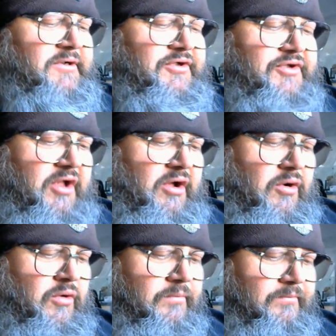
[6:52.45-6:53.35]

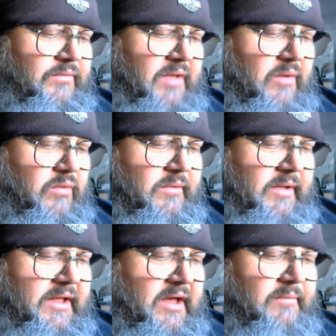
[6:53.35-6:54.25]
So that will
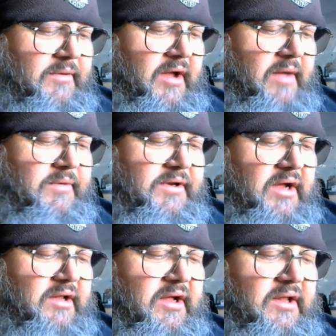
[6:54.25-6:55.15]
be coming up, but
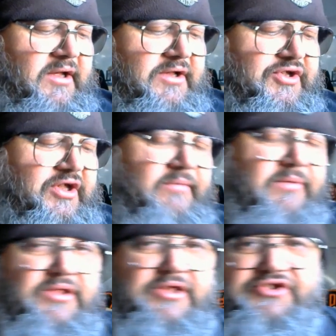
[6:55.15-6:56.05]
Dale Elliott's going to
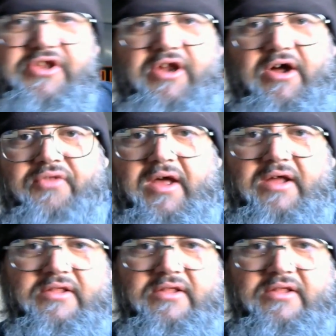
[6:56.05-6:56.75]
be listed on that